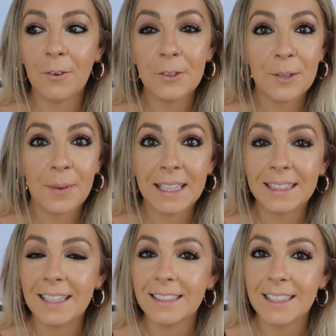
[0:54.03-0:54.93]
Autumn
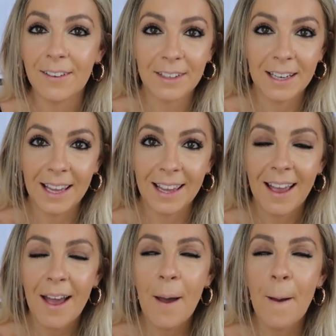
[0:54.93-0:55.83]
is definitely
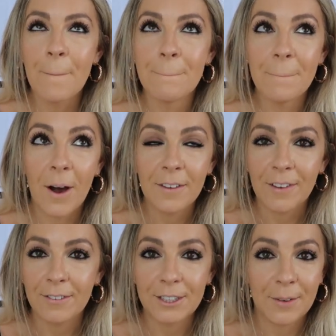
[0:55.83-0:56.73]
my
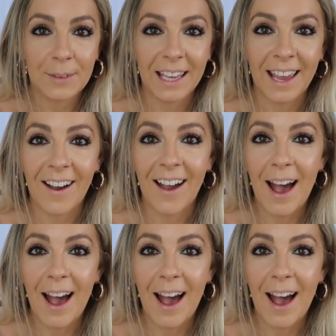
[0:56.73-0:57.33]
favourite time of the year.